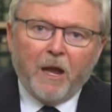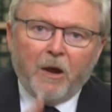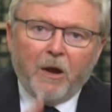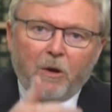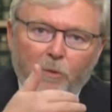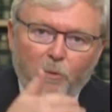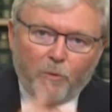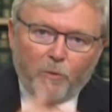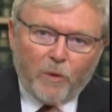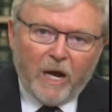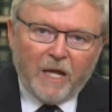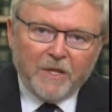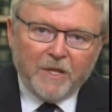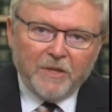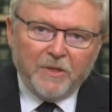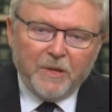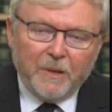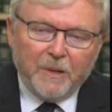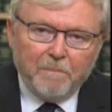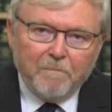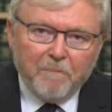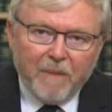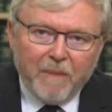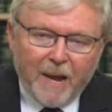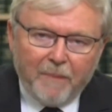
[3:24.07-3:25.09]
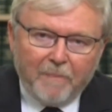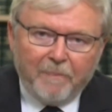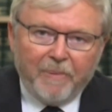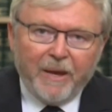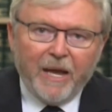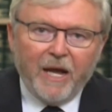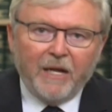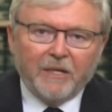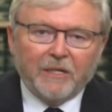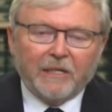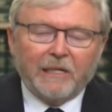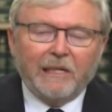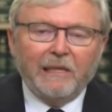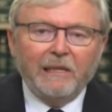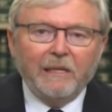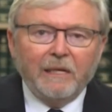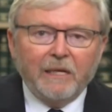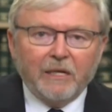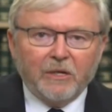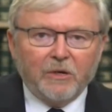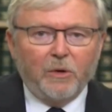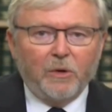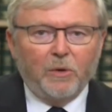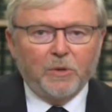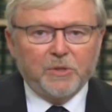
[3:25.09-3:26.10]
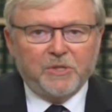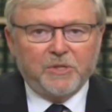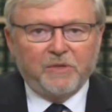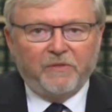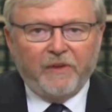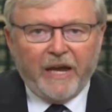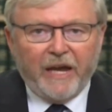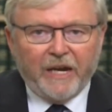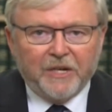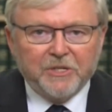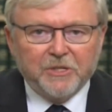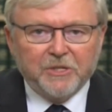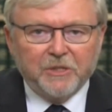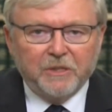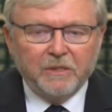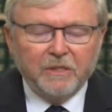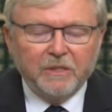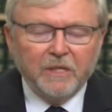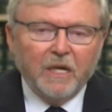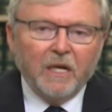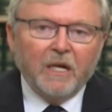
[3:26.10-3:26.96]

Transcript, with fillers: rather than map out a clear course of action